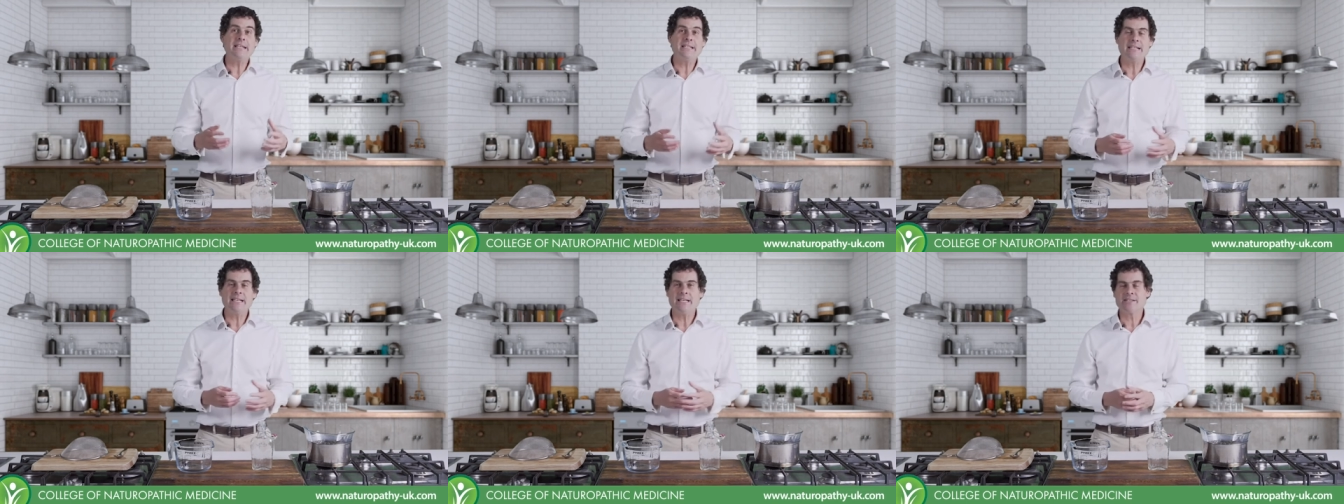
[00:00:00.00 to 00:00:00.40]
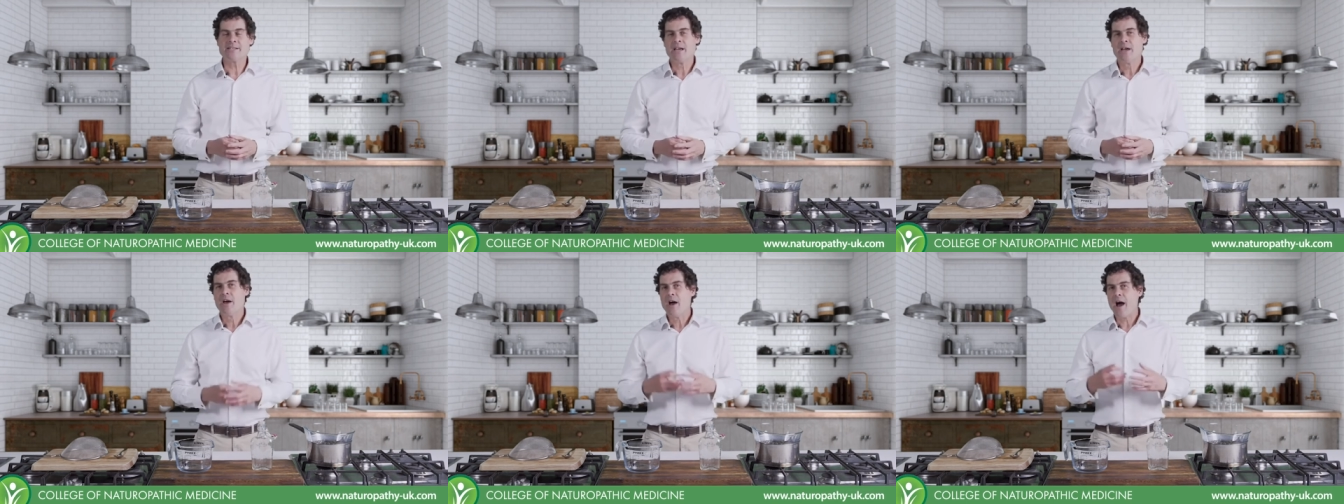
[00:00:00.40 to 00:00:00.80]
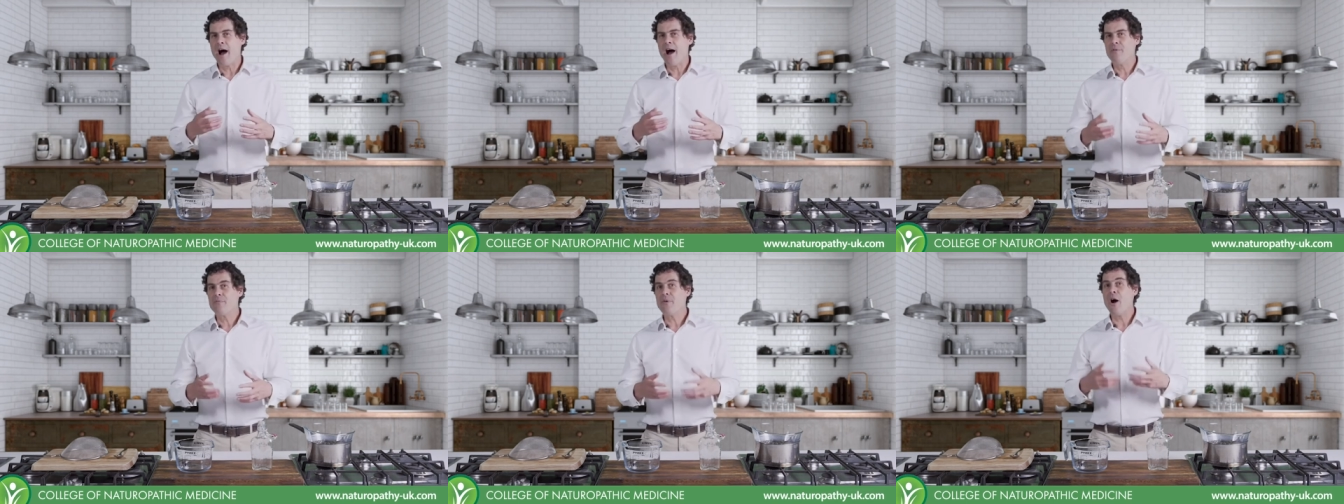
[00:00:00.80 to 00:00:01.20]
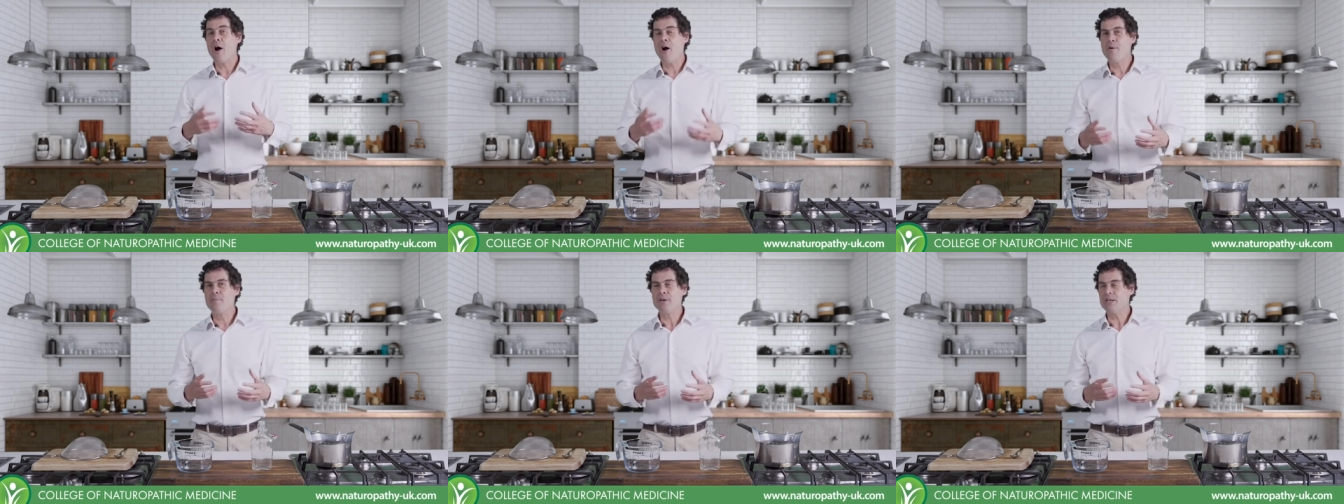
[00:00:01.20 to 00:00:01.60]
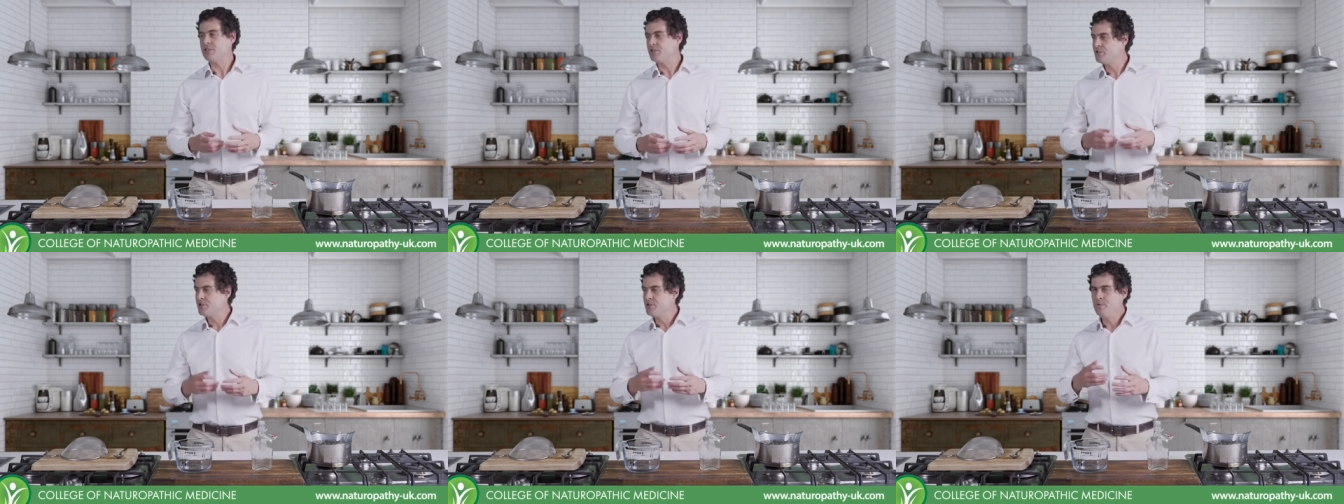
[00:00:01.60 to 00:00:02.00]
it is for
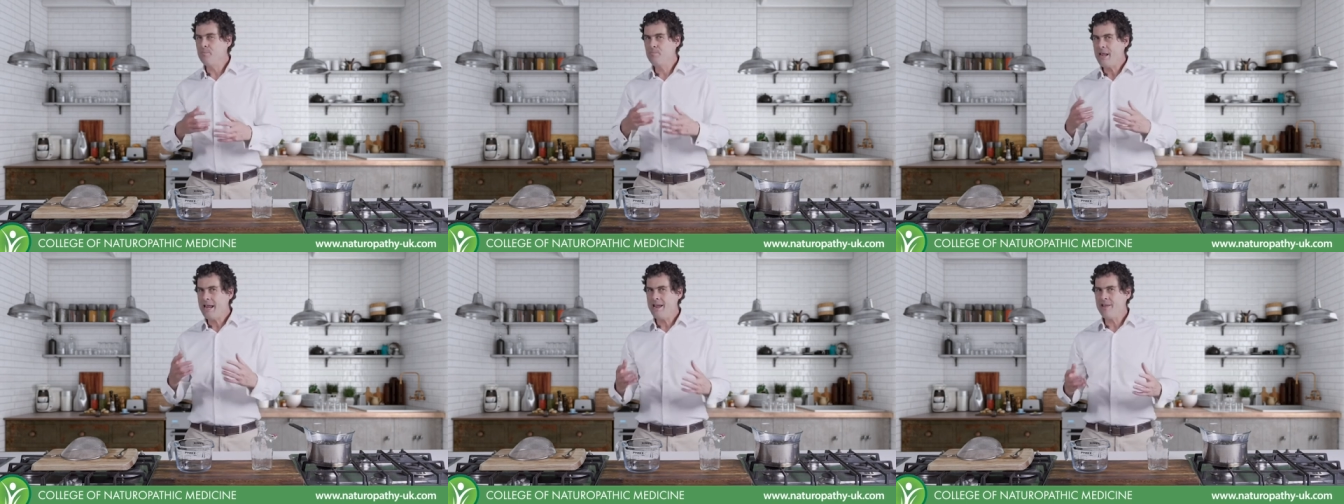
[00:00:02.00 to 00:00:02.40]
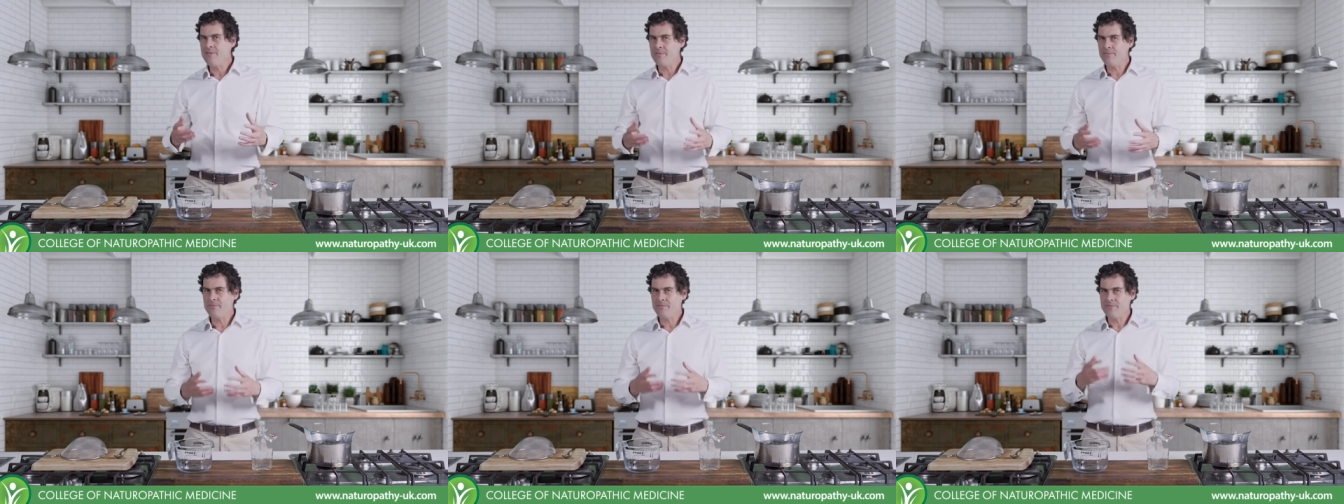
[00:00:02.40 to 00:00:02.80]
herbalists to be in the